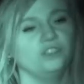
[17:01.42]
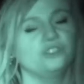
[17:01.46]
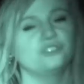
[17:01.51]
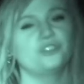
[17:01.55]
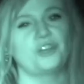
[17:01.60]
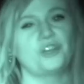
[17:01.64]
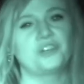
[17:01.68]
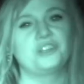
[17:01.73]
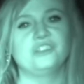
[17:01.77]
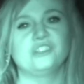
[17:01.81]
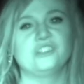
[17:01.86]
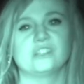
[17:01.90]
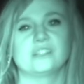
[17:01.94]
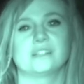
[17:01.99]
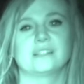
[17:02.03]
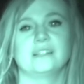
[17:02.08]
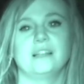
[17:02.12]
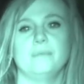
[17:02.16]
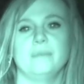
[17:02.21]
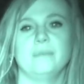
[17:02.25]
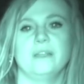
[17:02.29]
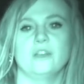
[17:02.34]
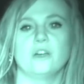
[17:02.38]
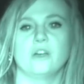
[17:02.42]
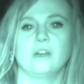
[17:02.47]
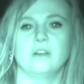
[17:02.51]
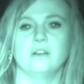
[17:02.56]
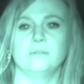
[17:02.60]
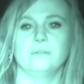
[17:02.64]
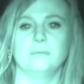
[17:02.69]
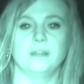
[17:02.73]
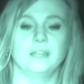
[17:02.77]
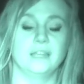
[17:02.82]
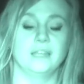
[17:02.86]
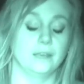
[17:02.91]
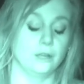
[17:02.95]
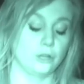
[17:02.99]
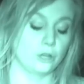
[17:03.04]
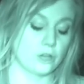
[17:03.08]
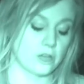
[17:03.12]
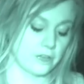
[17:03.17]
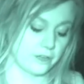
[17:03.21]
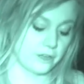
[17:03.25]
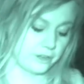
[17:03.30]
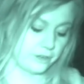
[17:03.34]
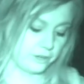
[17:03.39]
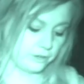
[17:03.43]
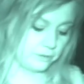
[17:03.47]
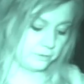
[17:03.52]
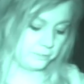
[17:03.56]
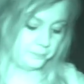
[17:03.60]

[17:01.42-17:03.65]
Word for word: you don't, just let me know and we can go.